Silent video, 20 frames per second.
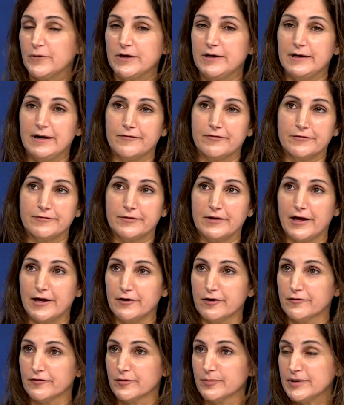We never
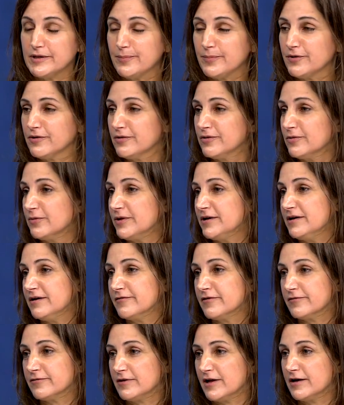fly over people. We
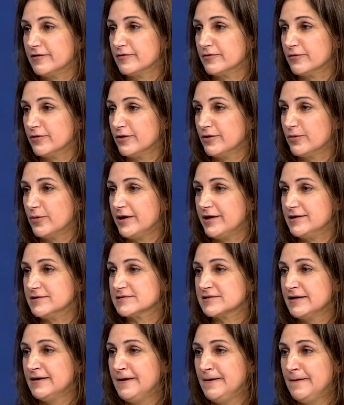never fly over
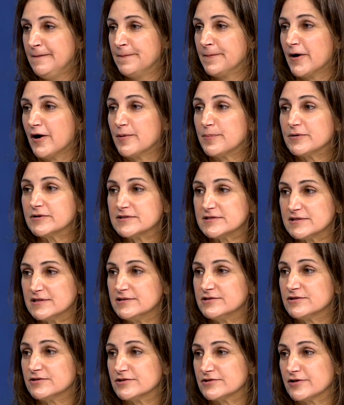roadways. Our
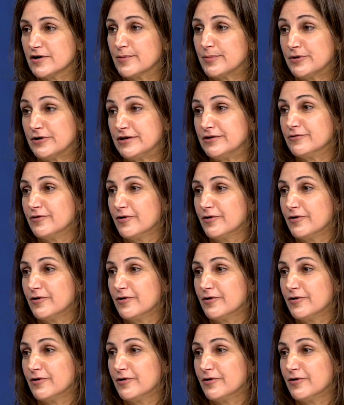procedures are pretty